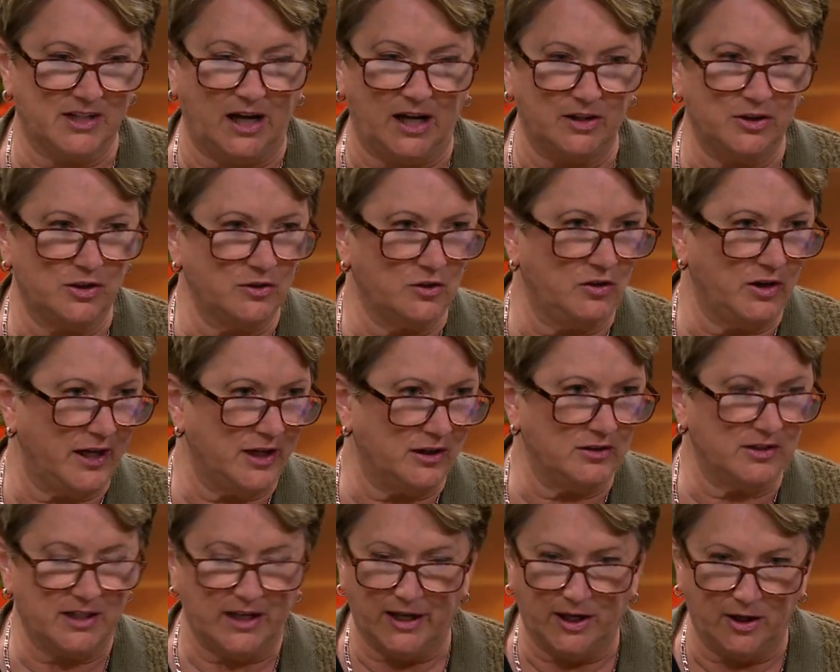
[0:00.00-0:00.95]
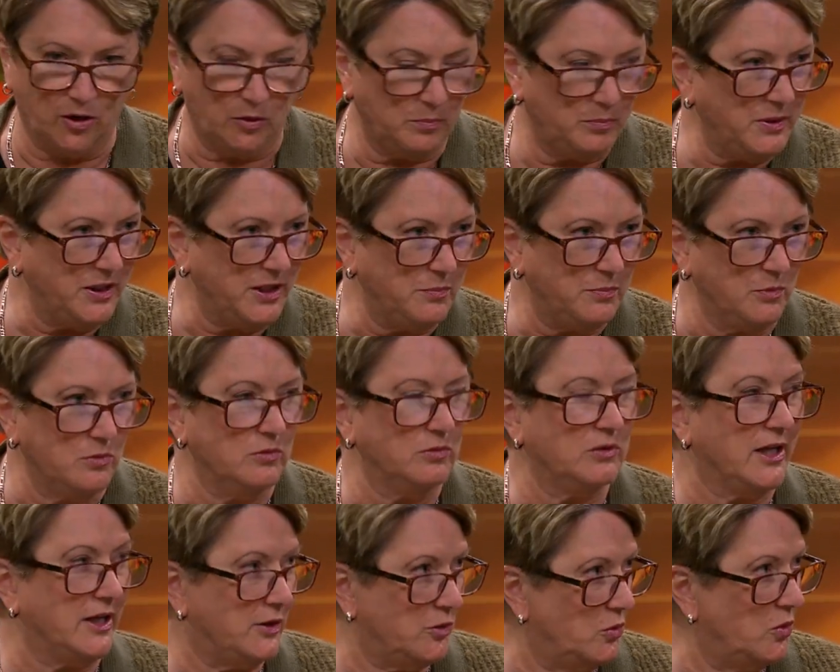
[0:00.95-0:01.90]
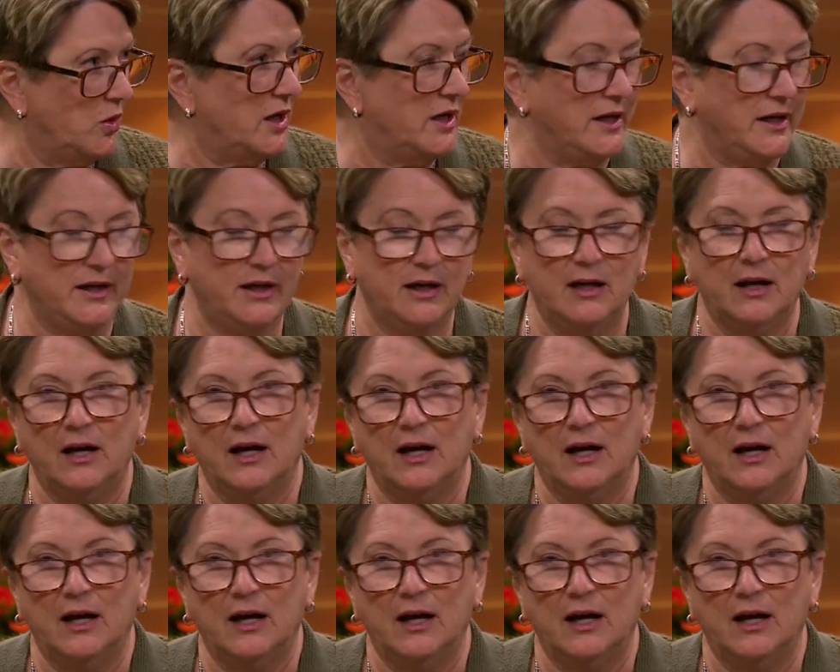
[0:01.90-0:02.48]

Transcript: underground to help people get away,